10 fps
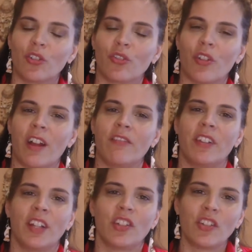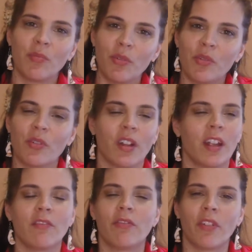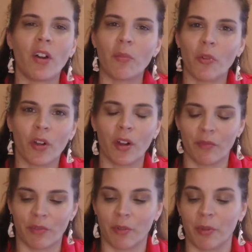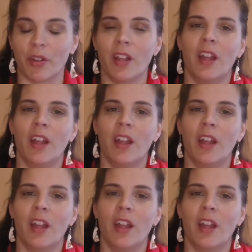traveling smoother and far more comfortable.